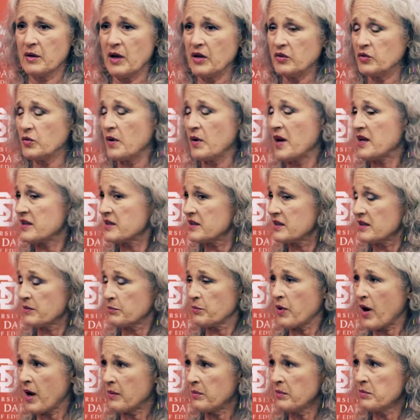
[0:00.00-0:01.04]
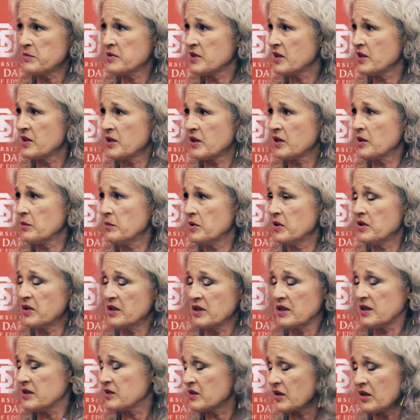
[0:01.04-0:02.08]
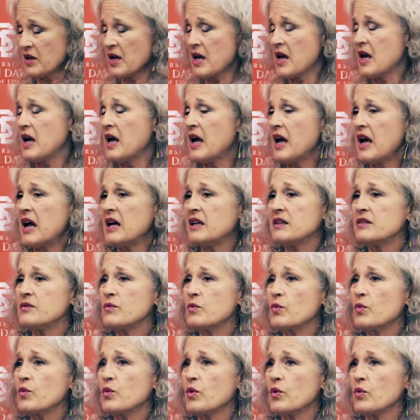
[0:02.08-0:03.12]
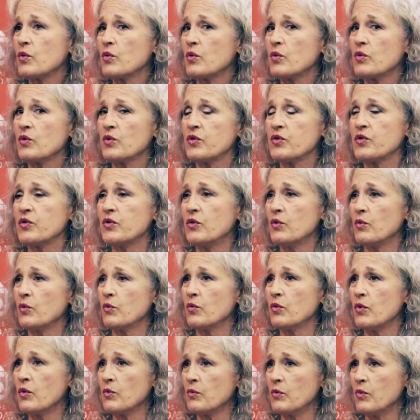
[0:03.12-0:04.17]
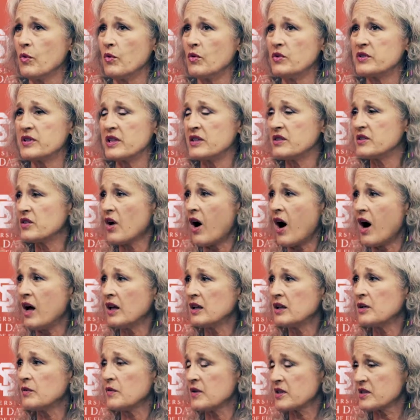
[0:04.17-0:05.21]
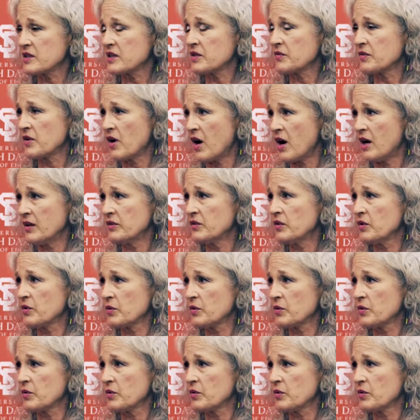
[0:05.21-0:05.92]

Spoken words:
address problems in their communities. And since all of us have gone